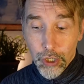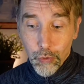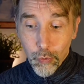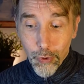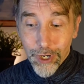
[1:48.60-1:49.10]

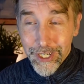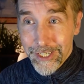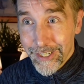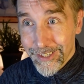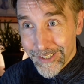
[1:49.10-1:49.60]
Why
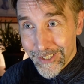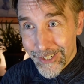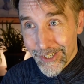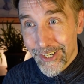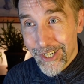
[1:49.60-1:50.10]
is it that
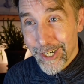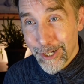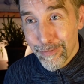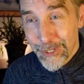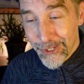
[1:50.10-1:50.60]
desire
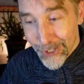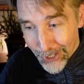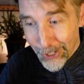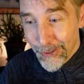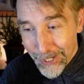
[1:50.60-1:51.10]
can be
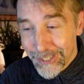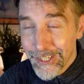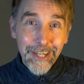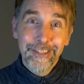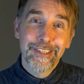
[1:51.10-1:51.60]
so
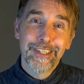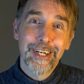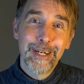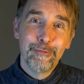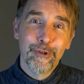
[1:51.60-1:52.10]
intense
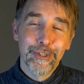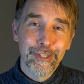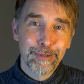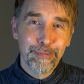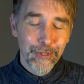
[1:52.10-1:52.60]
in
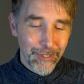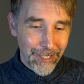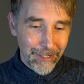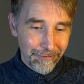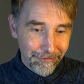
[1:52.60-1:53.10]
limerence but
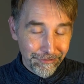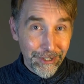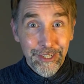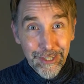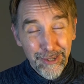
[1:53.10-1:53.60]
then
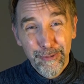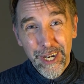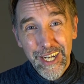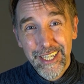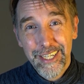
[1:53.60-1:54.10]
fade
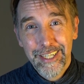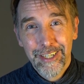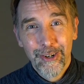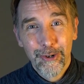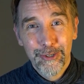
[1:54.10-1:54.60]
away
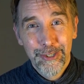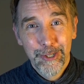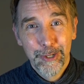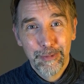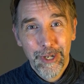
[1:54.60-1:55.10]
in long
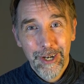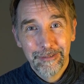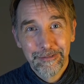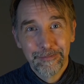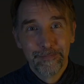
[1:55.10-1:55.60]
term
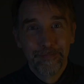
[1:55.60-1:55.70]
love?